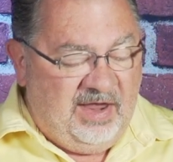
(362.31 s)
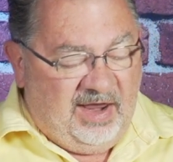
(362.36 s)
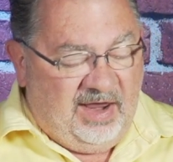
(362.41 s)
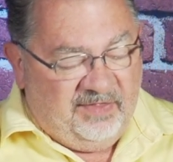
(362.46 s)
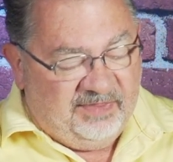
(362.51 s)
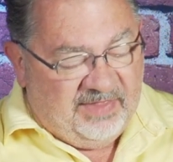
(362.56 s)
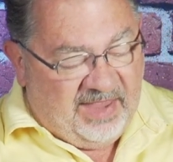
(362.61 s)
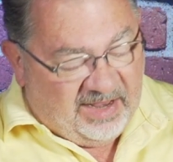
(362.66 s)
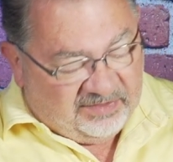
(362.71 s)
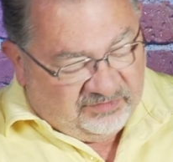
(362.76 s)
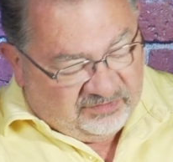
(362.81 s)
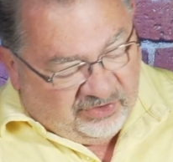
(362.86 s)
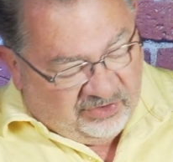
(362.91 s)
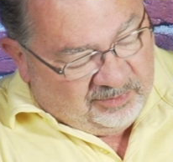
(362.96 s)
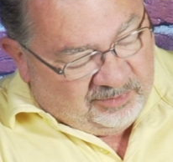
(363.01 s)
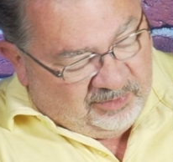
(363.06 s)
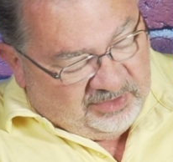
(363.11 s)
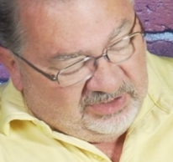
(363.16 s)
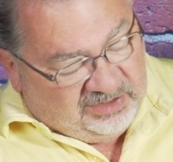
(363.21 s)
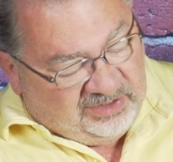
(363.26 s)
And that's
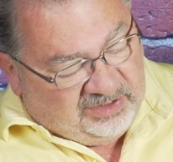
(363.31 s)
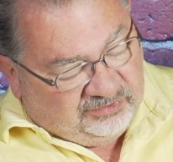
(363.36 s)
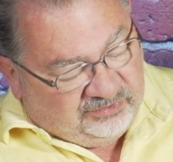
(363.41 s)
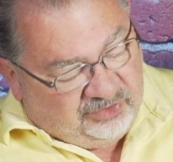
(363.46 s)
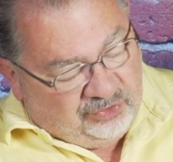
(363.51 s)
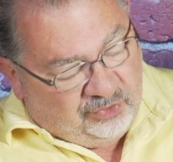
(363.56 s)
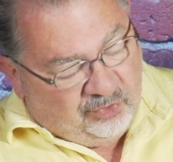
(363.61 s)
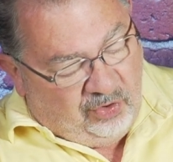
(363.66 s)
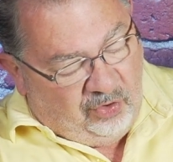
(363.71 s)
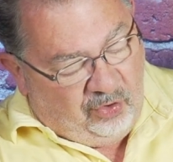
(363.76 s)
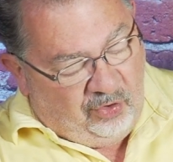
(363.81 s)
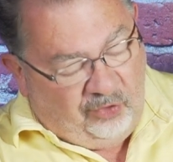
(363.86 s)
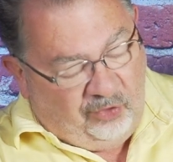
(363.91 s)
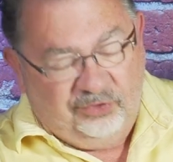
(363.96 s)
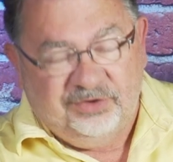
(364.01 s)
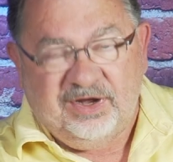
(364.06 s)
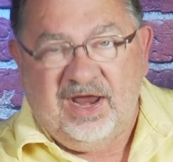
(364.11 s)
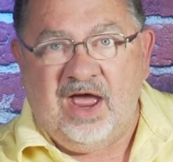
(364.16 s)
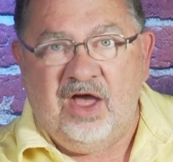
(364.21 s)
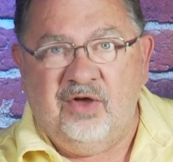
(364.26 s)
be to
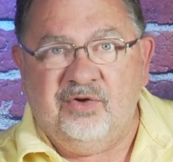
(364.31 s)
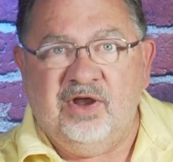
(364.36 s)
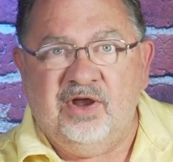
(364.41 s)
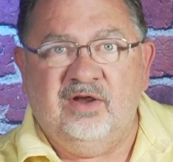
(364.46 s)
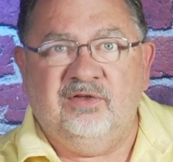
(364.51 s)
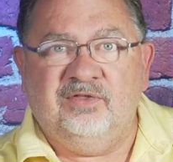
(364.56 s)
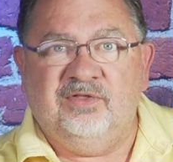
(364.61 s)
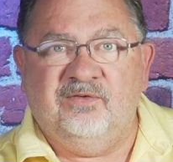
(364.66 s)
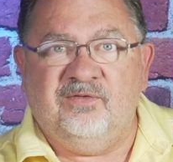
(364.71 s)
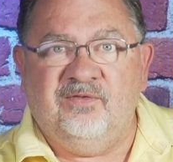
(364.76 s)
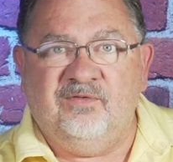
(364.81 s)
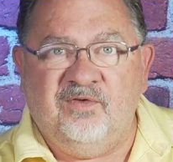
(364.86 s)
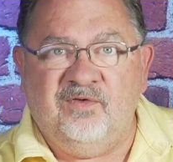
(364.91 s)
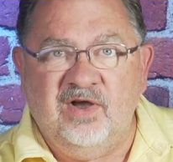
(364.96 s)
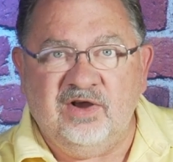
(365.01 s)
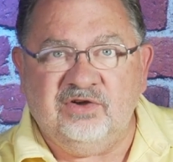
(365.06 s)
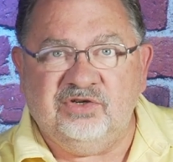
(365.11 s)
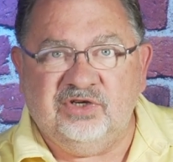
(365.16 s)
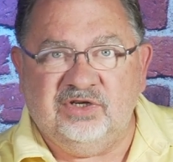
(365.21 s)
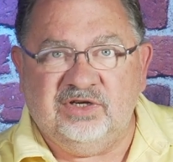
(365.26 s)
hold down the
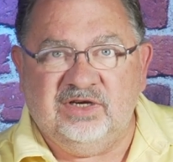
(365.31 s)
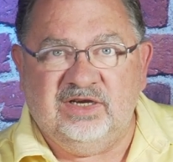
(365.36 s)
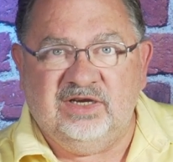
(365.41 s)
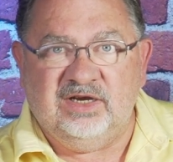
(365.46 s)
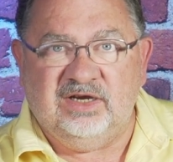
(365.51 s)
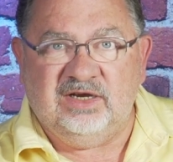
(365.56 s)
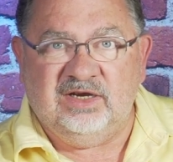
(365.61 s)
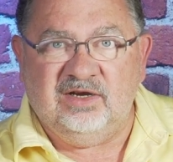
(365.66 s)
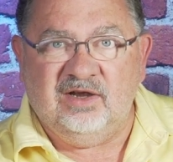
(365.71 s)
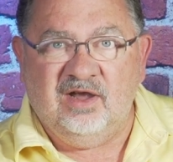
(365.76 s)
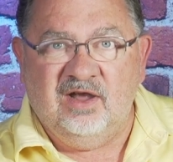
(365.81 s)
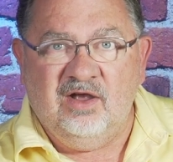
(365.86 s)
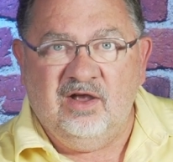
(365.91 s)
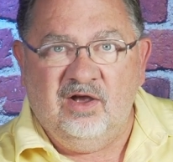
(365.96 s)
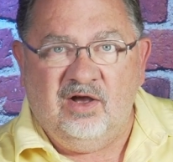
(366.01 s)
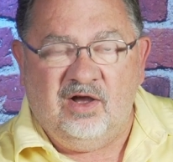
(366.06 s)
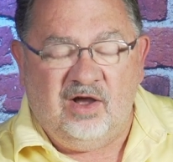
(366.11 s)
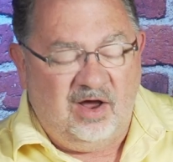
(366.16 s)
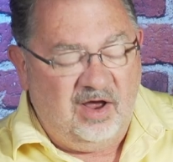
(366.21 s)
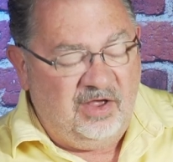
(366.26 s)
function key
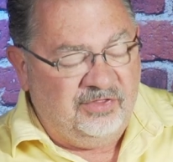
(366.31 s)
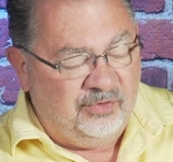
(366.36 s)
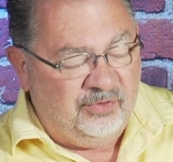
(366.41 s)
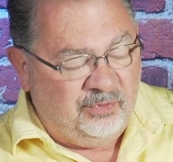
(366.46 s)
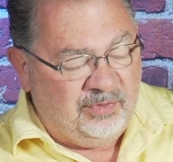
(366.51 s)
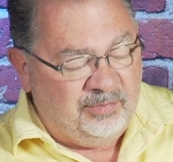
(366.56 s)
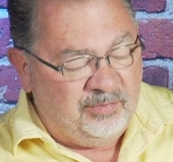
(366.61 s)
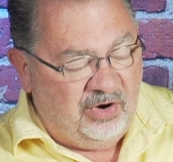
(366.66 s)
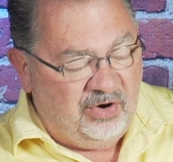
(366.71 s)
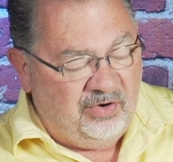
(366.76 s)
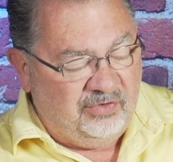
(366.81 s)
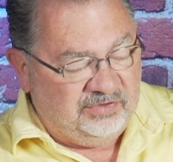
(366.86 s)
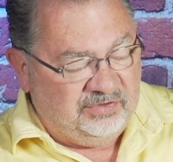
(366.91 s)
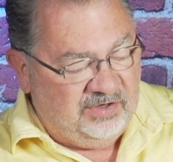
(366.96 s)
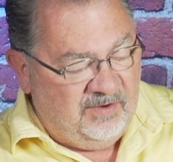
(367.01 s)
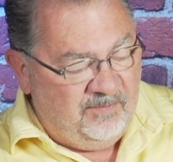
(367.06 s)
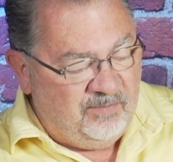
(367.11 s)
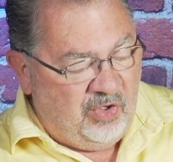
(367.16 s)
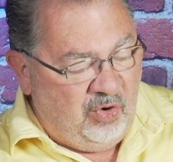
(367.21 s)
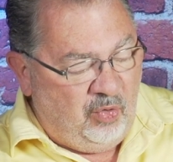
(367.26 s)
on the remote
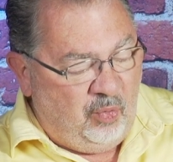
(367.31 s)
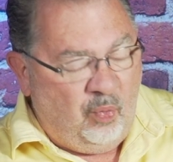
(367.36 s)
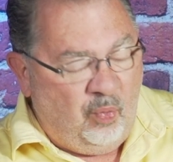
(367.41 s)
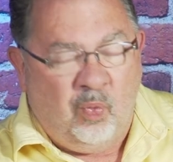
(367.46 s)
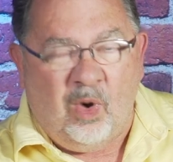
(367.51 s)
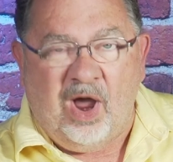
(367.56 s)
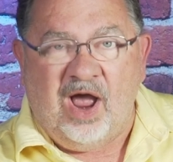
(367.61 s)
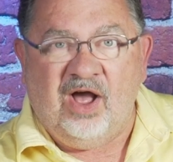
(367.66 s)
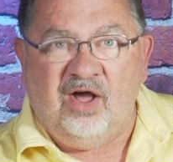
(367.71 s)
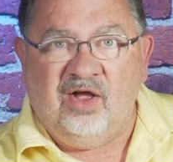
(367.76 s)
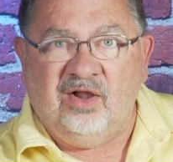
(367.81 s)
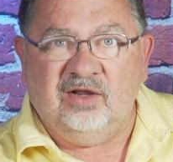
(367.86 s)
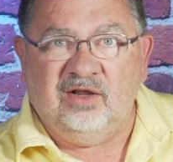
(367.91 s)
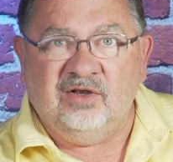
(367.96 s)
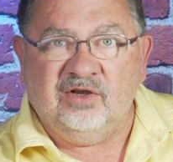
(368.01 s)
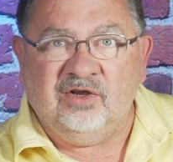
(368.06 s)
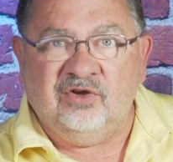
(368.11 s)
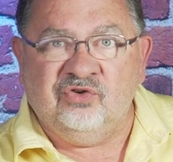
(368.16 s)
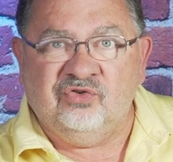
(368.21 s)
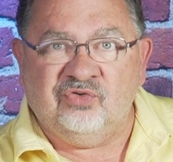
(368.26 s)
while
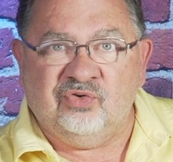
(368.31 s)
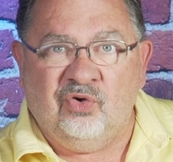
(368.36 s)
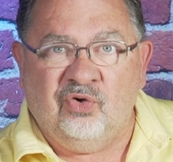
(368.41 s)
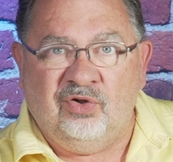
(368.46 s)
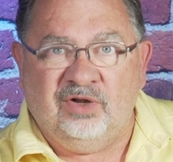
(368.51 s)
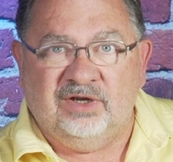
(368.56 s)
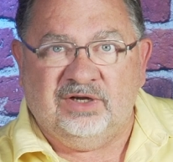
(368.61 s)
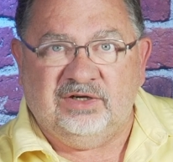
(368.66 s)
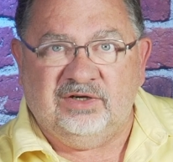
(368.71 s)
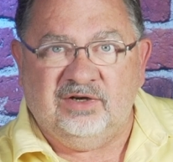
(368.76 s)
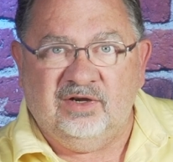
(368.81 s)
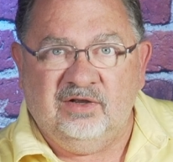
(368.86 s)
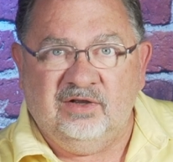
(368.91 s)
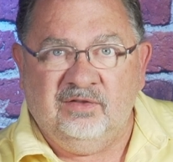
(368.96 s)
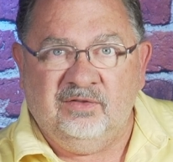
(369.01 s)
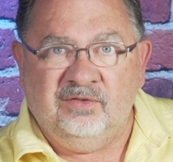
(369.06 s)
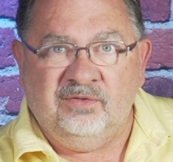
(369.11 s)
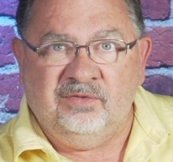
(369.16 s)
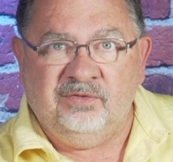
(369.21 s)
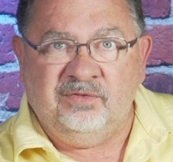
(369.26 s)
controlling
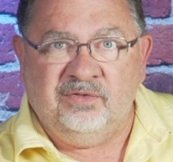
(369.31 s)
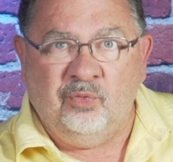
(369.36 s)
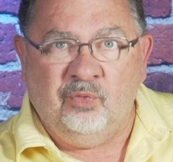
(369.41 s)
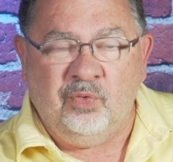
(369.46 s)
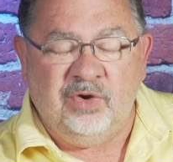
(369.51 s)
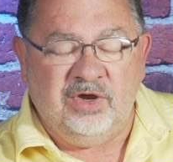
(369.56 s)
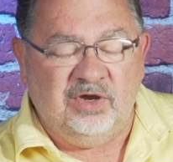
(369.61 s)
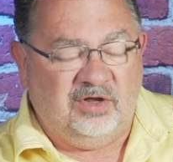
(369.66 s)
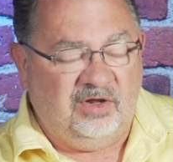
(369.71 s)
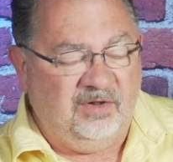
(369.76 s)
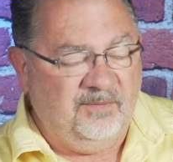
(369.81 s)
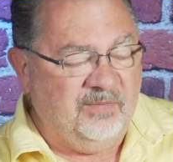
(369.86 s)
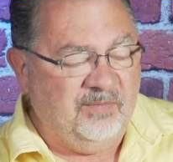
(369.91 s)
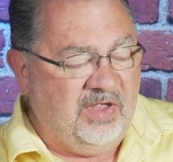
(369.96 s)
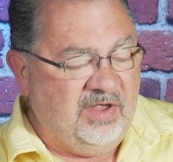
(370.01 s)
the wheel.